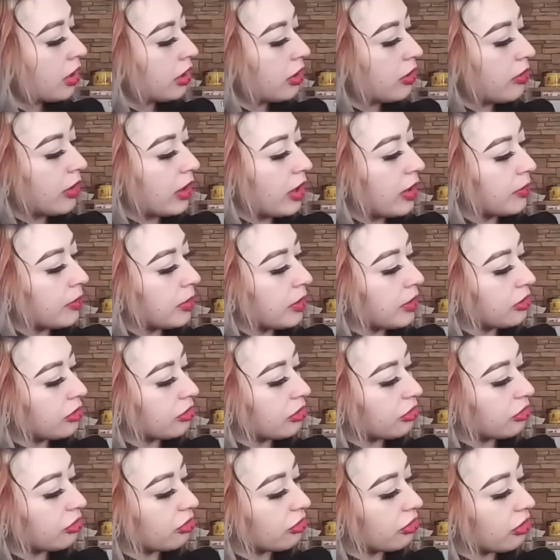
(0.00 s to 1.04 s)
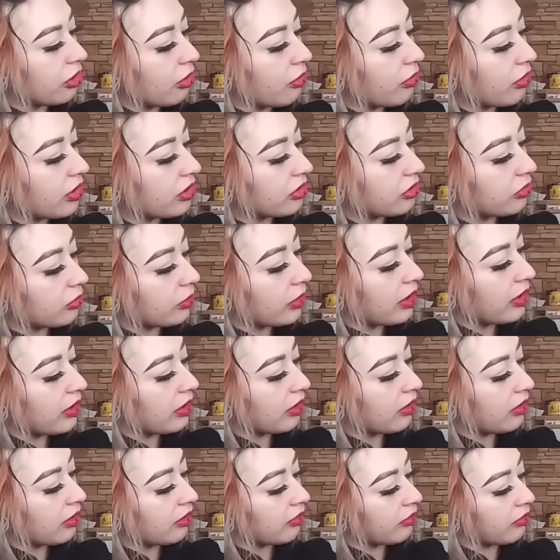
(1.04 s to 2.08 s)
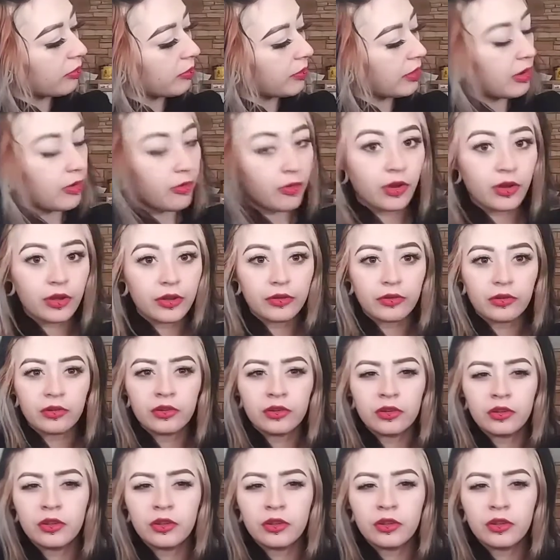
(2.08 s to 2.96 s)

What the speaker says: You know what, I'm going to just go this way from now on.